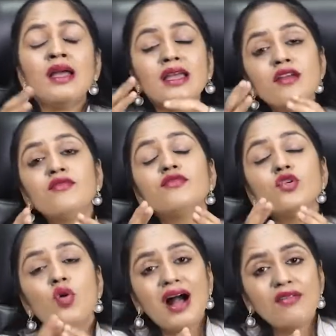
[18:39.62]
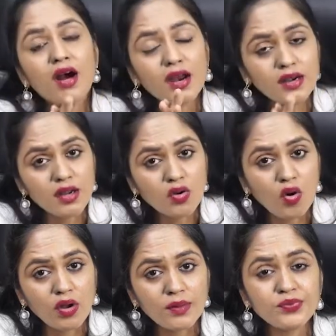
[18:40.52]
If you have
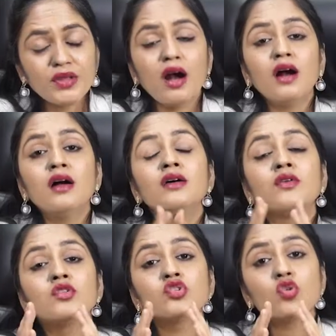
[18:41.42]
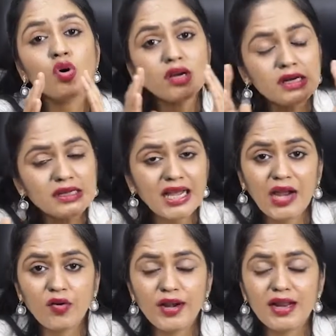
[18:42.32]
undergone a total
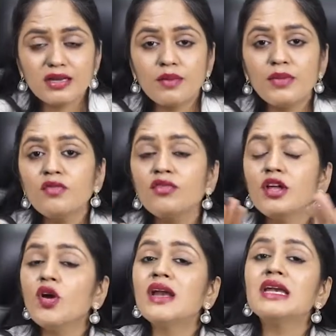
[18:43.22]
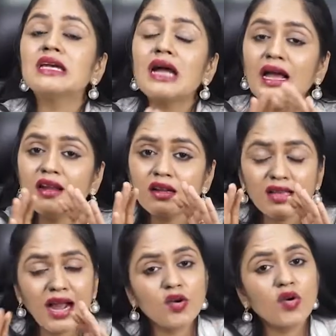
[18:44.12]
thyroidectomy where your entire
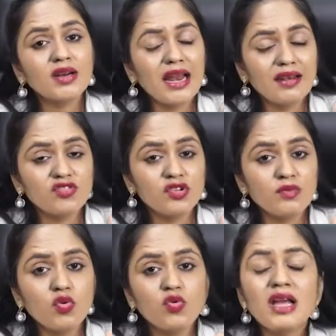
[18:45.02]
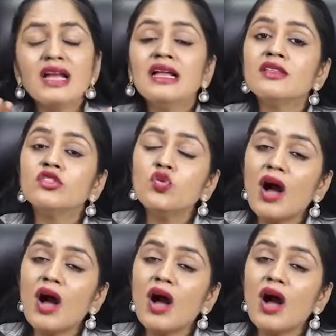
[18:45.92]
thyroid gland is removed, you